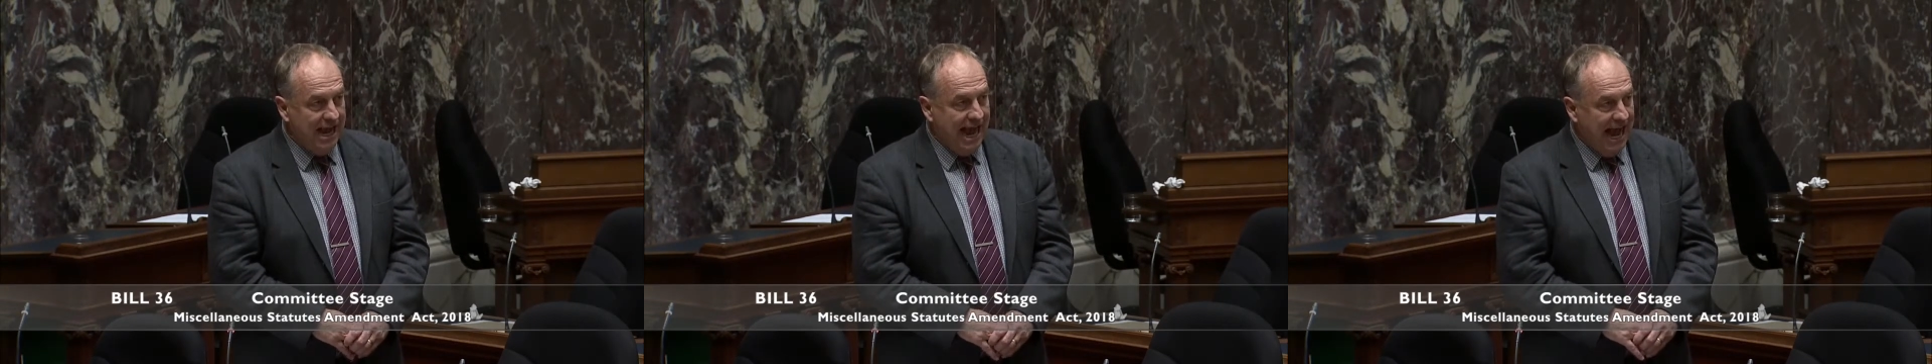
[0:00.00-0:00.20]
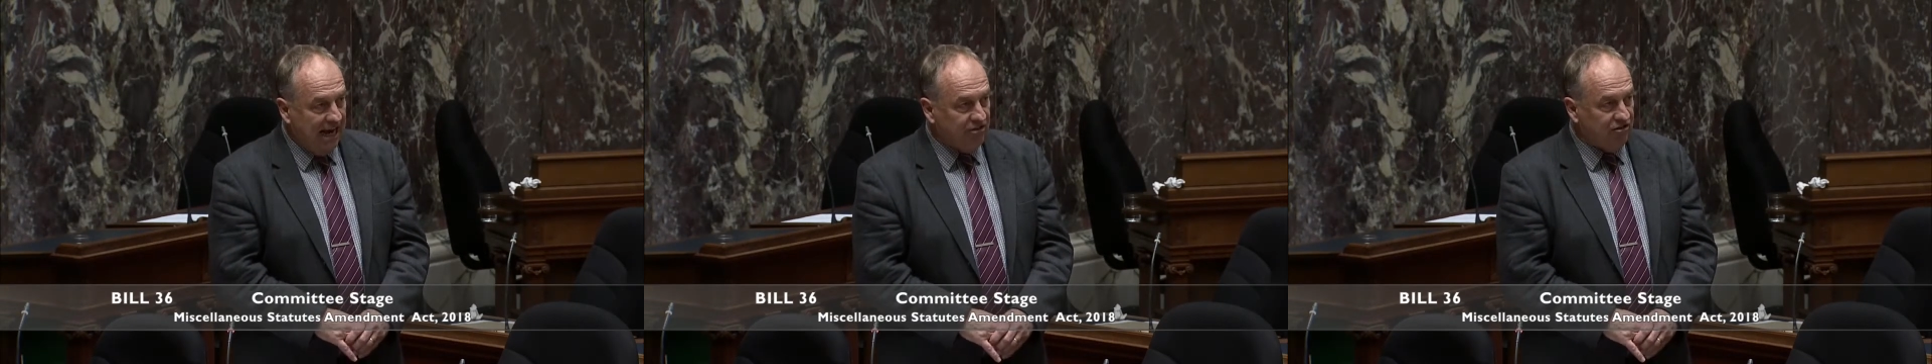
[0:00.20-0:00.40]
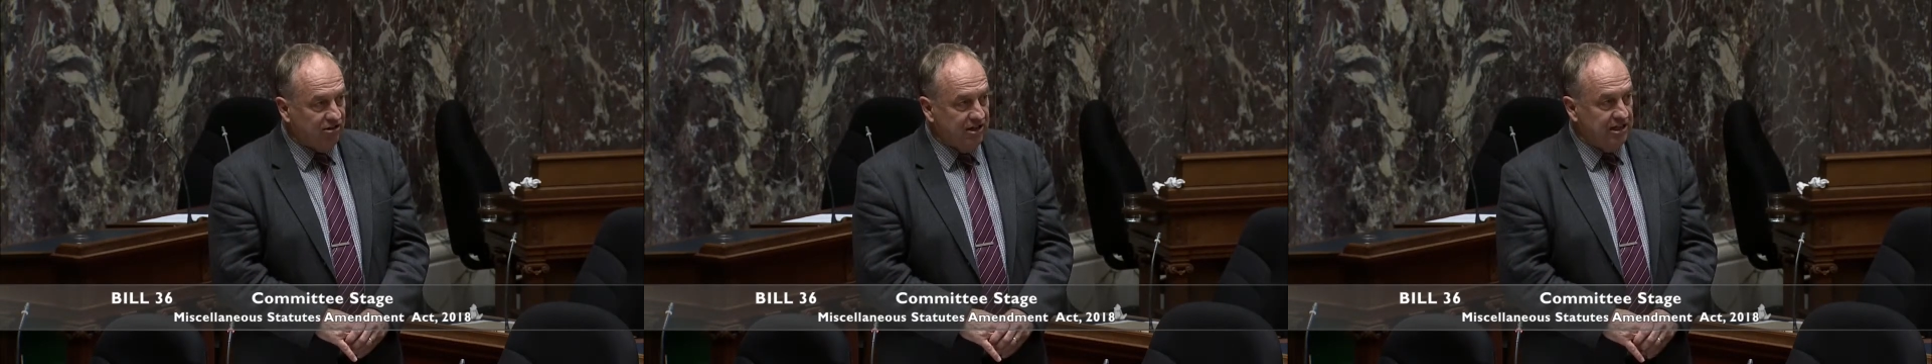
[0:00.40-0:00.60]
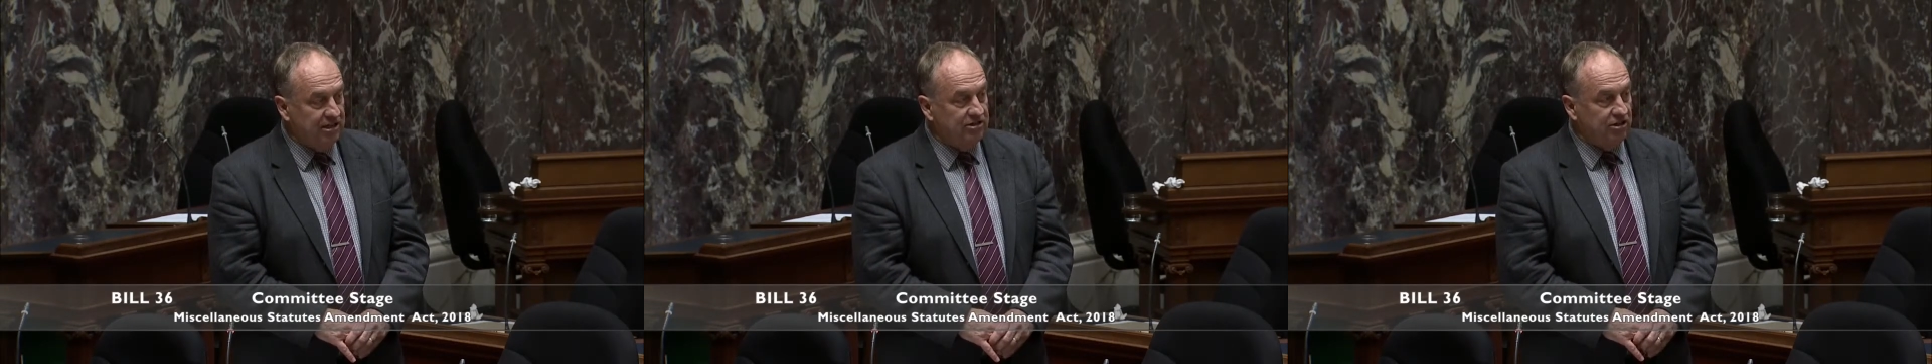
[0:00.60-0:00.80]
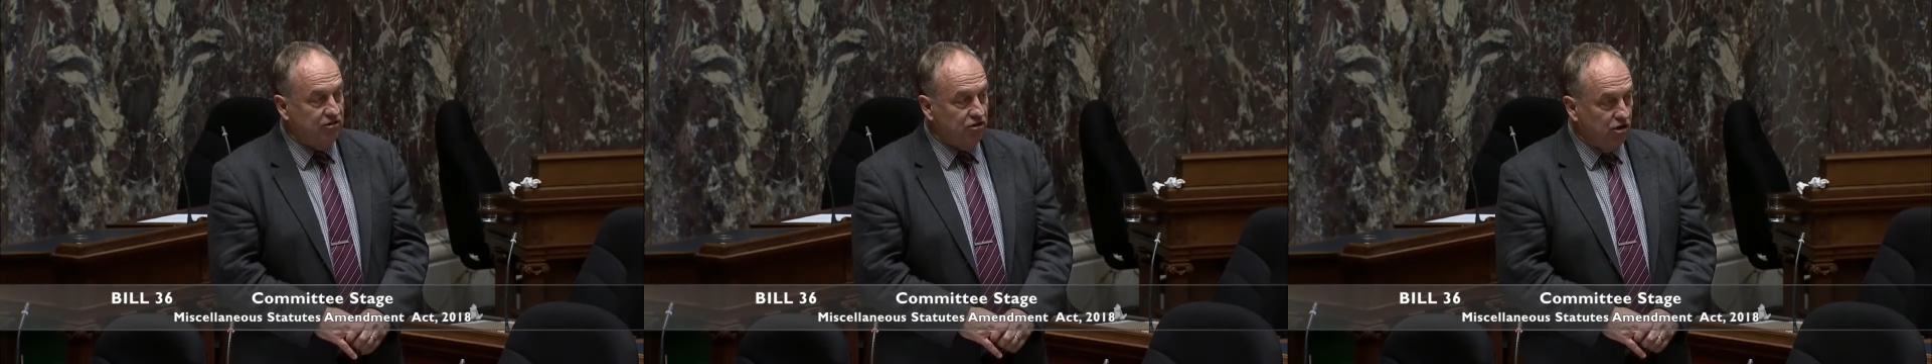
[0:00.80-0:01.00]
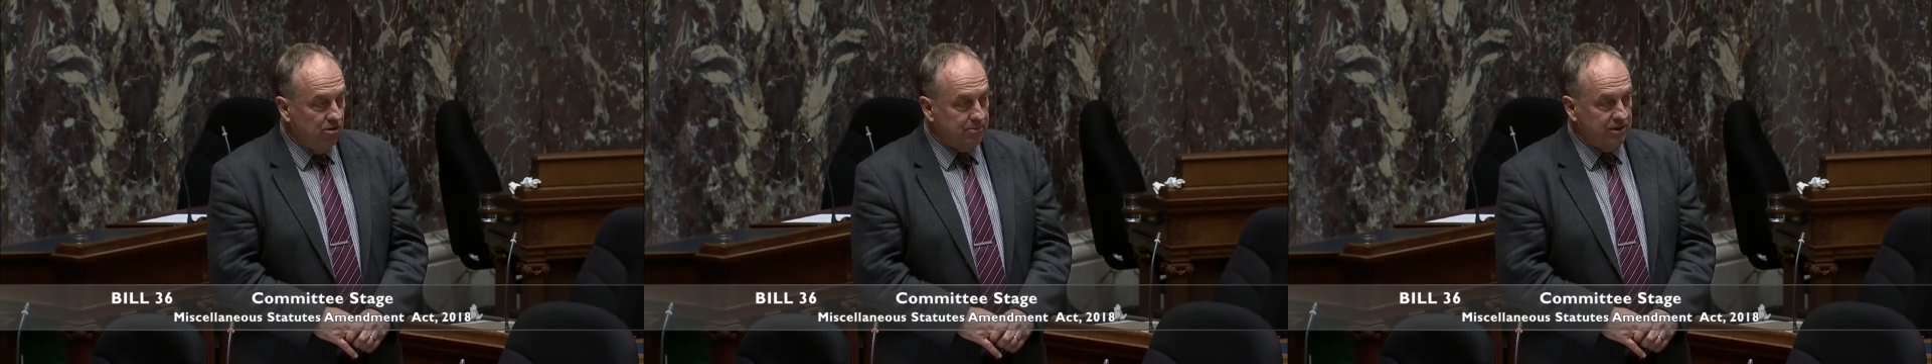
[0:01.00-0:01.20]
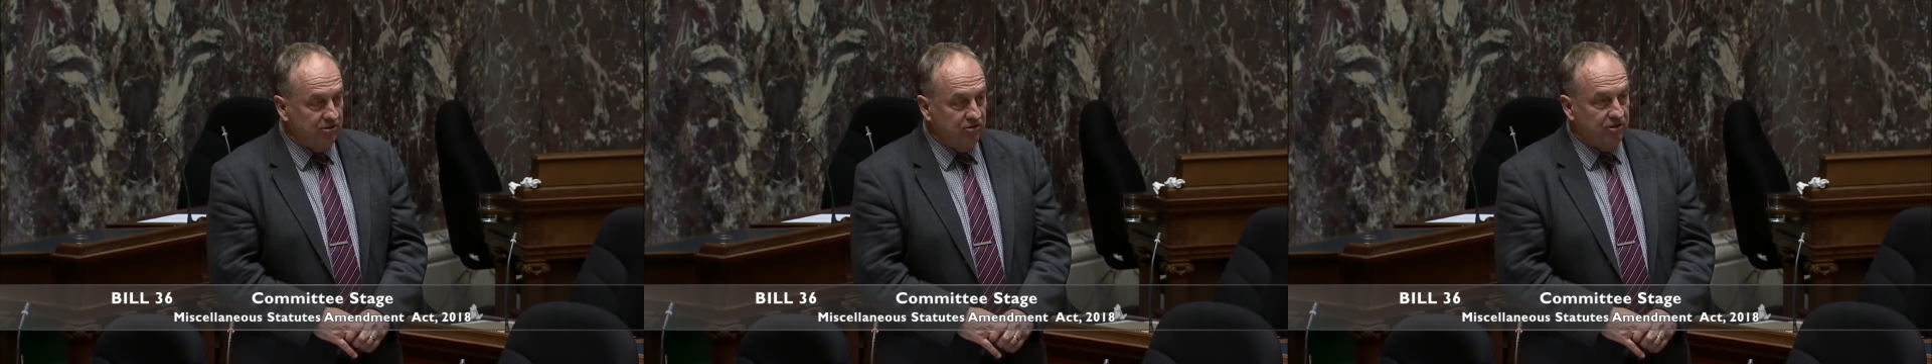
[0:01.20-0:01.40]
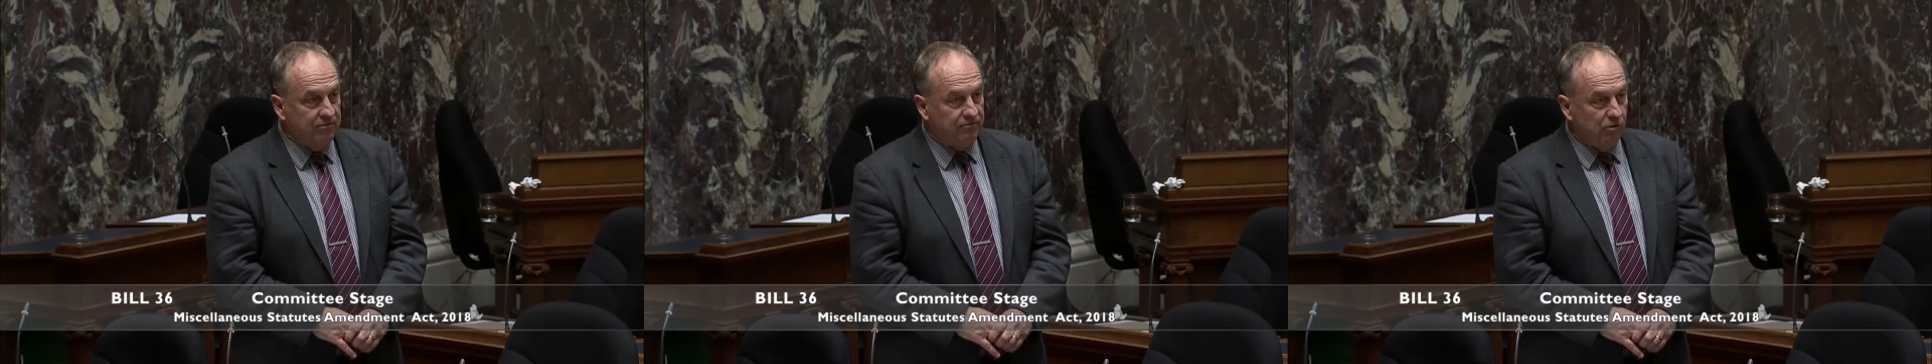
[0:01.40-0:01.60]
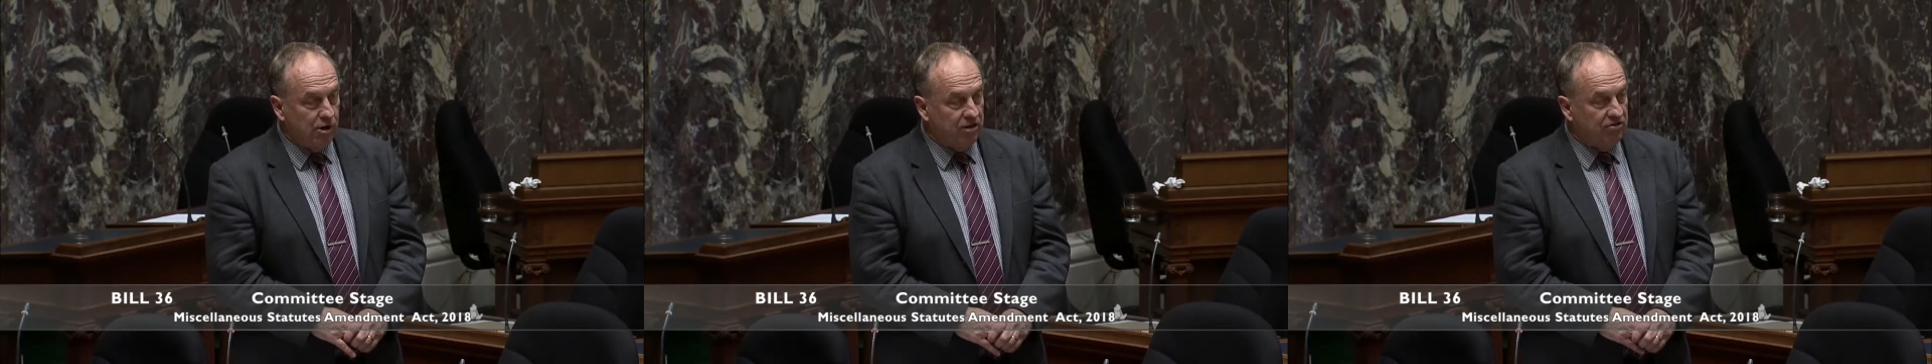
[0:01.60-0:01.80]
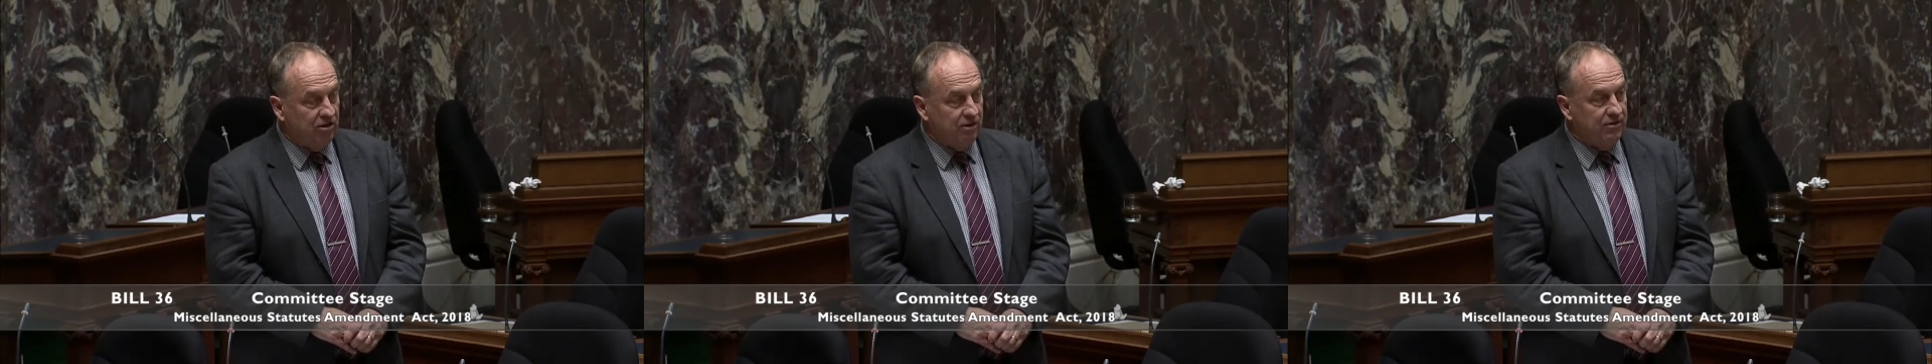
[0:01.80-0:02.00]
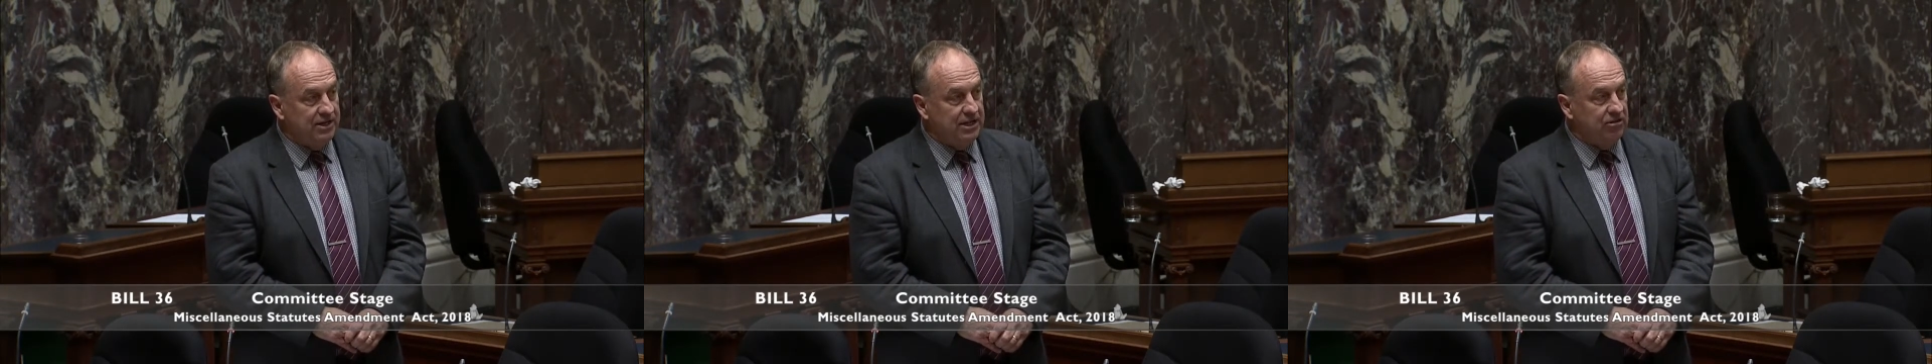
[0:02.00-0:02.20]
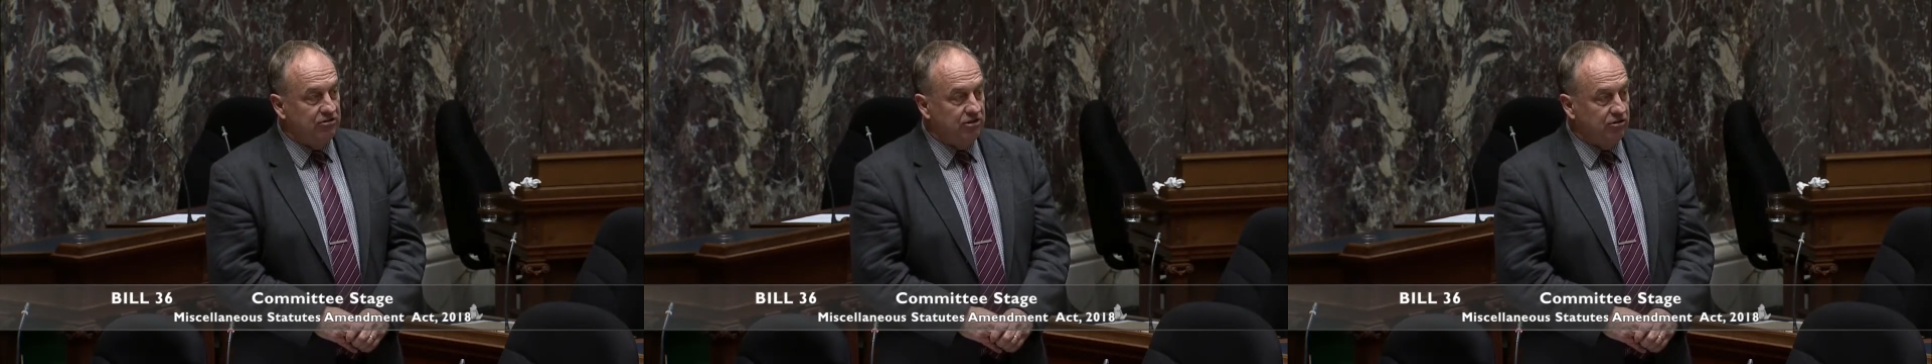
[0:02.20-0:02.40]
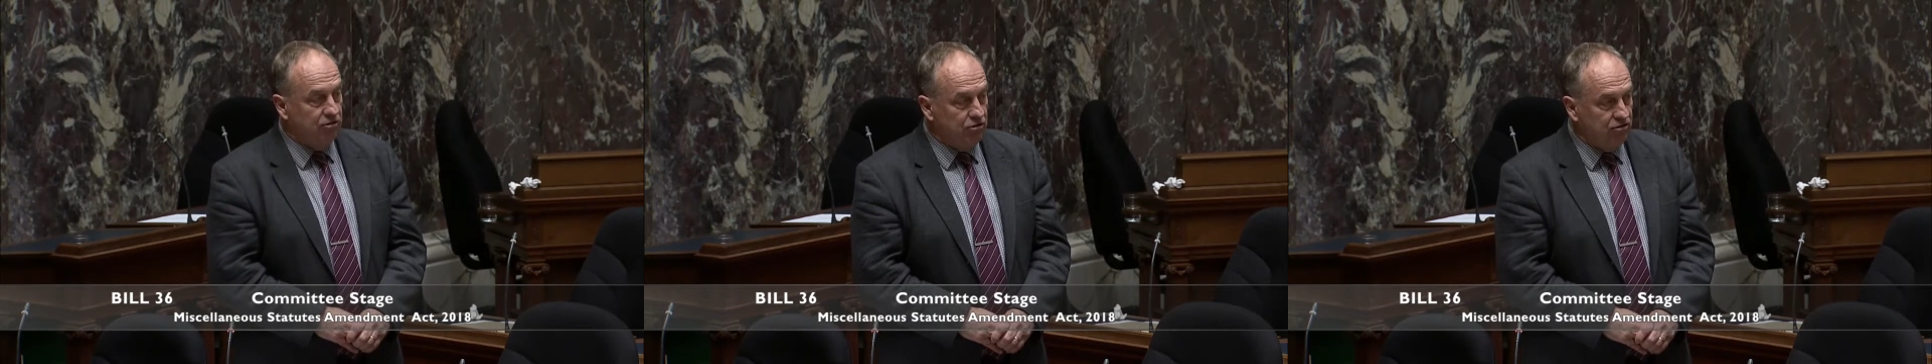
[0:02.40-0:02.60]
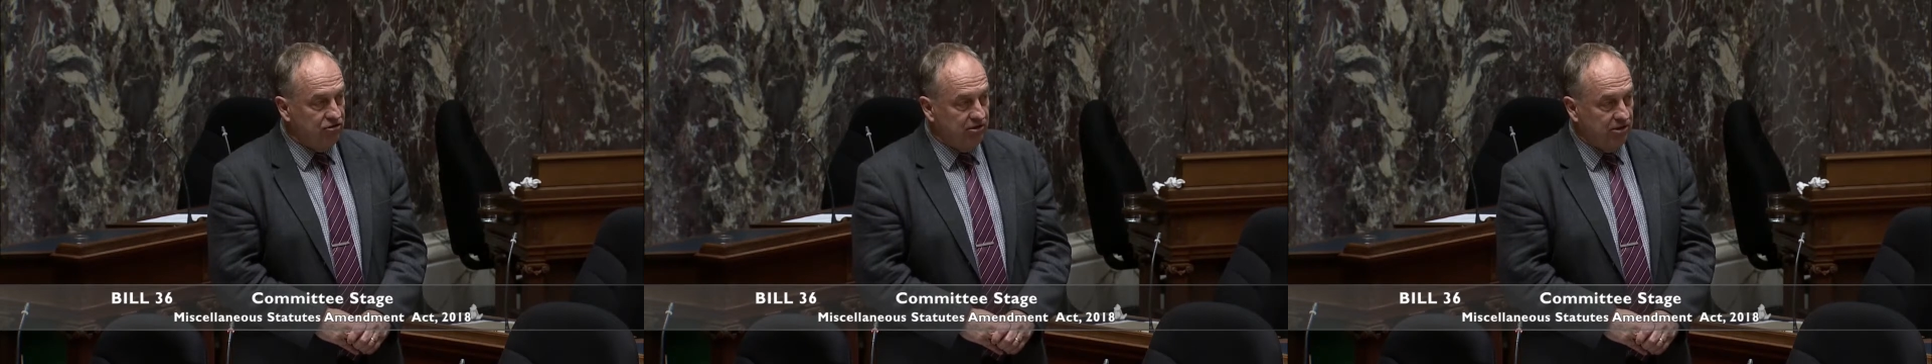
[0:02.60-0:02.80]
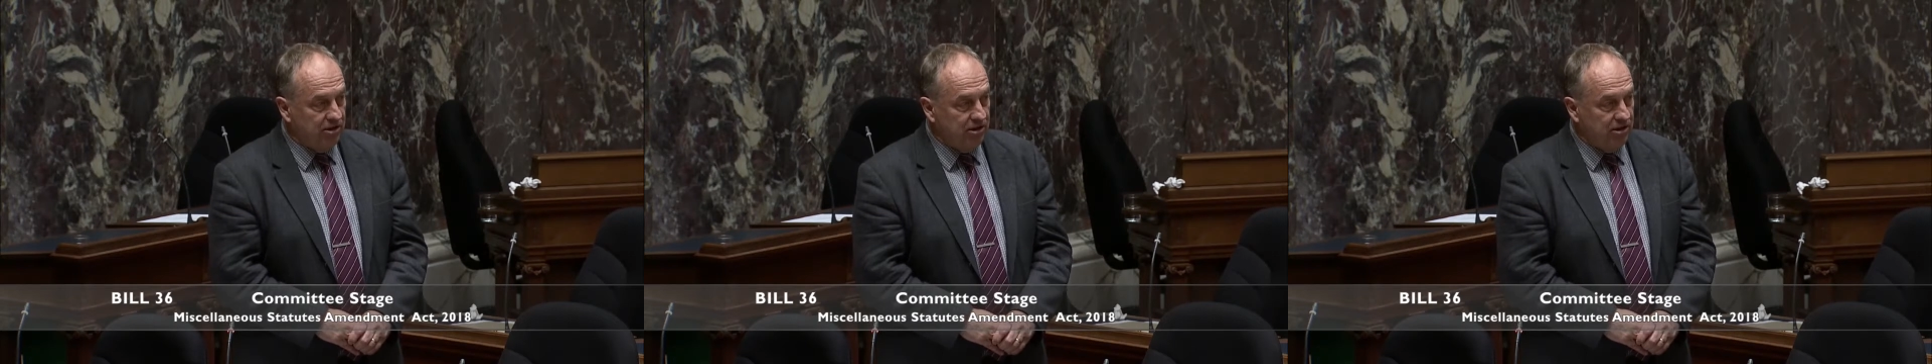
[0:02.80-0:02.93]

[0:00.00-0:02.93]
actually determines the voice of an institution?